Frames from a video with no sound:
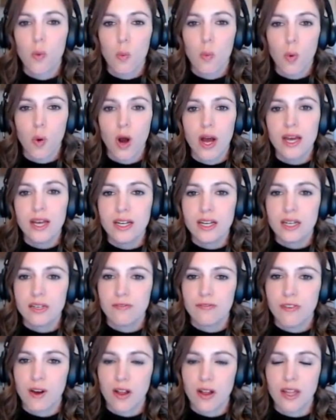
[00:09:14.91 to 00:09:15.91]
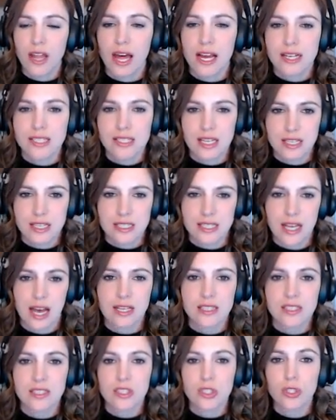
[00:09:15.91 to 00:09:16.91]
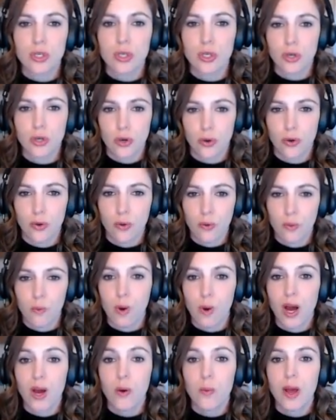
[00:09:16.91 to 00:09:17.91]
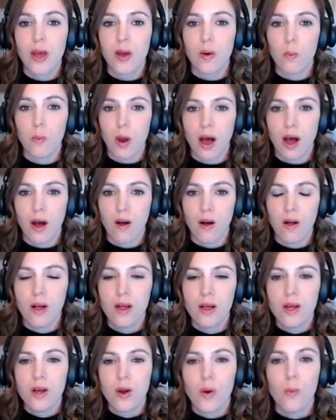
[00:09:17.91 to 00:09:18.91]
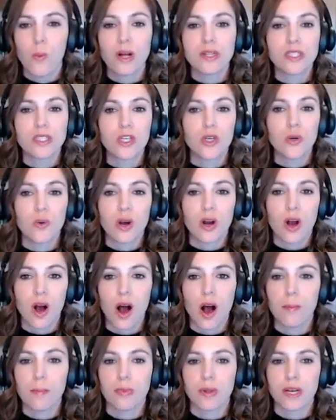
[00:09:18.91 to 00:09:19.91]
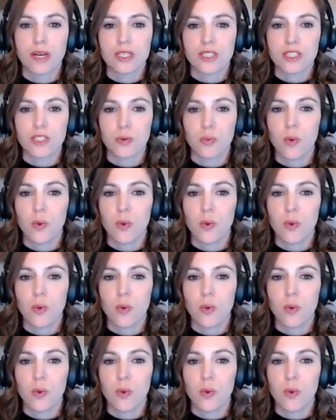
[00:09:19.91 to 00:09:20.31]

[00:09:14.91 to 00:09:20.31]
What felt like success to you? What went well? What did you accomplish?